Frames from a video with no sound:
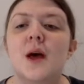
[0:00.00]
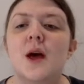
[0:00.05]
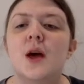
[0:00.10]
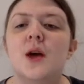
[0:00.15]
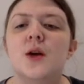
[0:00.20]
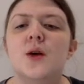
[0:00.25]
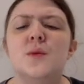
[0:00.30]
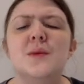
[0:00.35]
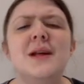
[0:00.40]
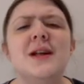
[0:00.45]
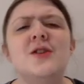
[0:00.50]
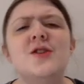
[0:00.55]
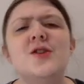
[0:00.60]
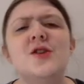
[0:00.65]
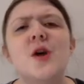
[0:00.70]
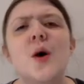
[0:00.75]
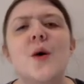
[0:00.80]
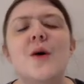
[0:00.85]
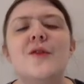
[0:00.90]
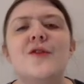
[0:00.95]
you need to
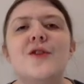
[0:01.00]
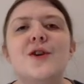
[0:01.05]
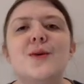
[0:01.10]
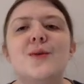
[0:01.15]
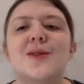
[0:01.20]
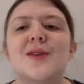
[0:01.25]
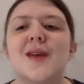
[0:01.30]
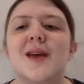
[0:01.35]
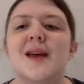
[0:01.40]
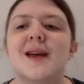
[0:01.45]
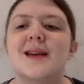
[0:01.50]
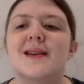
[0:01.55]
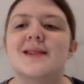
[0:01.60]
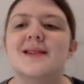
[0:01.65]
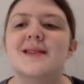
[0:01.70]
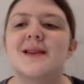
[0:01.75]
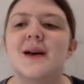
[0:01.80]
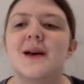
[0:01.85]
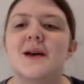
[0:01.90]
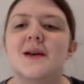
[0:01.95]
know a few things
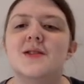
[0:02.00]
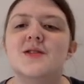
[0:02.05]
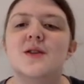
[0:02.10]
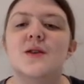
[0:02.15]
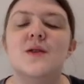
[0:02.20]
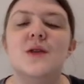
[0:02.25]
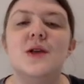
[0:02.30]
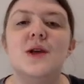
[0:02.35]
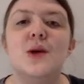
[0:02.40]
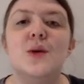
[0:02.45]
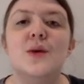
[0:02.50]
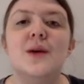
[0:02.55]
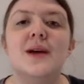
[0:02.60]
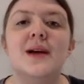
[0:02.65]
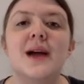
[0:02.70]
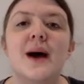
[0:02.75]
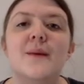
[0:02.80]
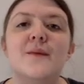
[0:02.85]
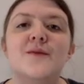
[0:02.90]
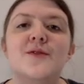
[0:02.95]
so that you can
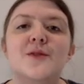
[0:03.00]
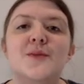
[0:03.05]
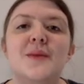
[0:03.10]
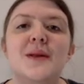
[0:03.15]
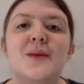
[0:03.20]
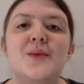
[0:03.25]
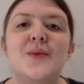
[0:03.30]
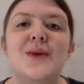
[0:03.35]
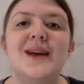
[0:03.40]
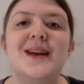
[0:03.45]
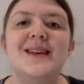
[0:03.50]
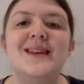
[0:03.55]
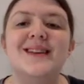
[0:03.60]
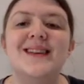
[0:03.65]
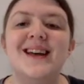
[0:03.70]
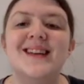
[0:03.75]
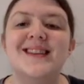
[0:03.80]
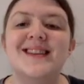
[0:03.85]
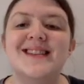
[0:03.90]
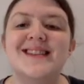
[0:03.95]
comfortably read and
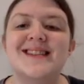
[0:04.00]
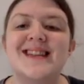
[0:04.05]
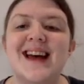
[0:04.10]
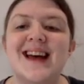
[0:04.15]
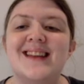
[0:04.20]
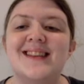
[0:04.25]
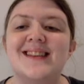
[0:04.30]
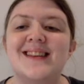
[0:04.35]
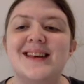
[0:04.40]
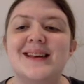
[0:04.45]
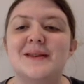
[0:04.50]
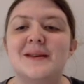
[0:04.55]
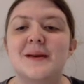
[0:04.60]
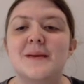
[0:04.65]
understand it.